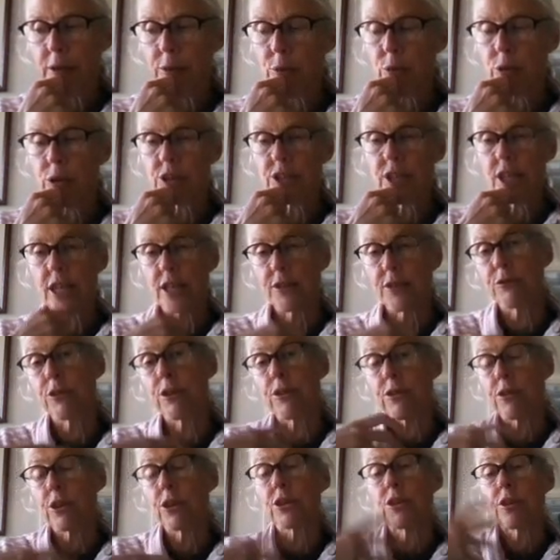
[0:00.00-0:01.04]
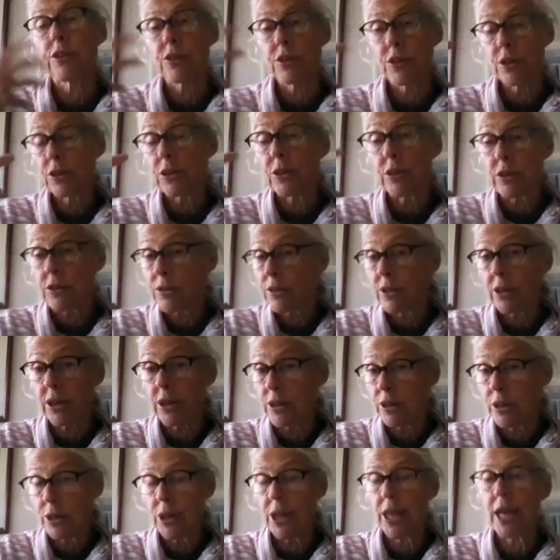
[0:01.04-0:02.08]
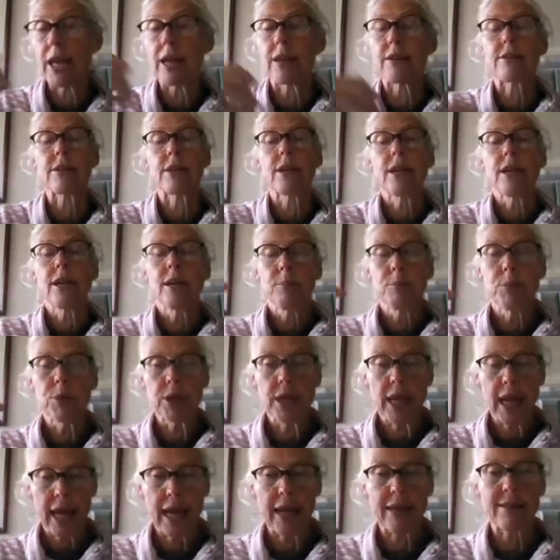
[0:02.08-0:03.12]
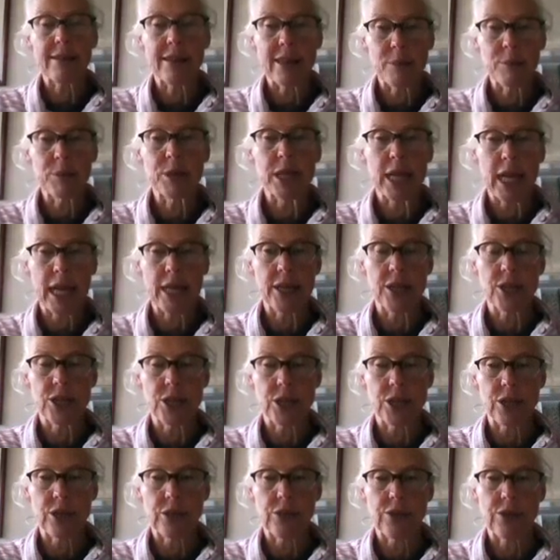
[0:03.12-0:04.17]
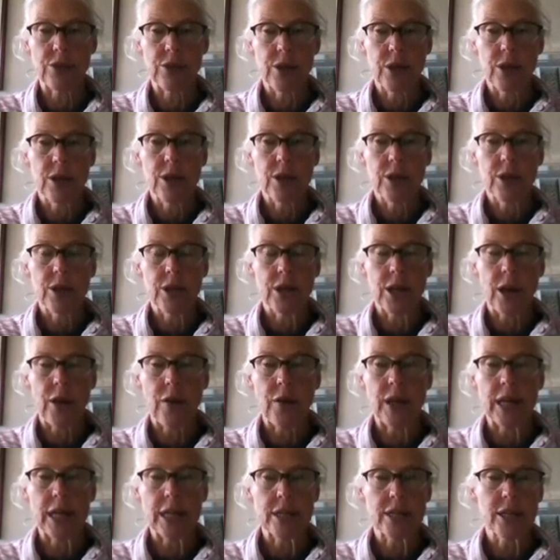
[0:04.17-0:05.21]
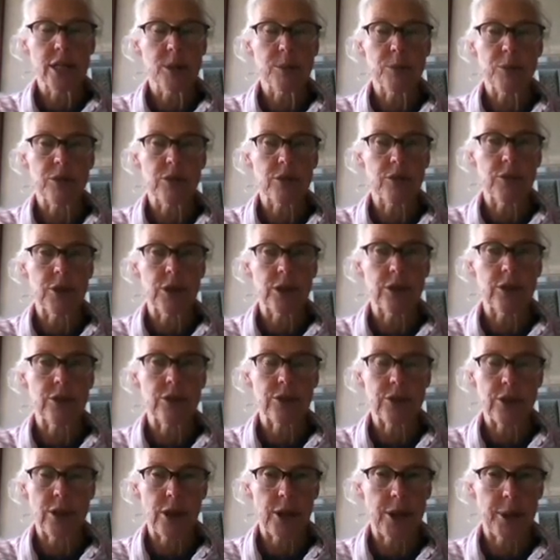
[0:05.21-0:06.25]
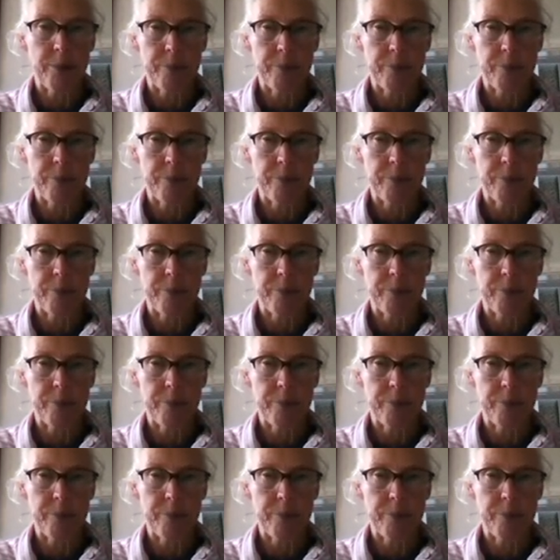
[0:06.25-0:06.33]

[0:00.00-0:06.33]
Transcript: qualitative research is good at certain things, but it has limitations, in terms of its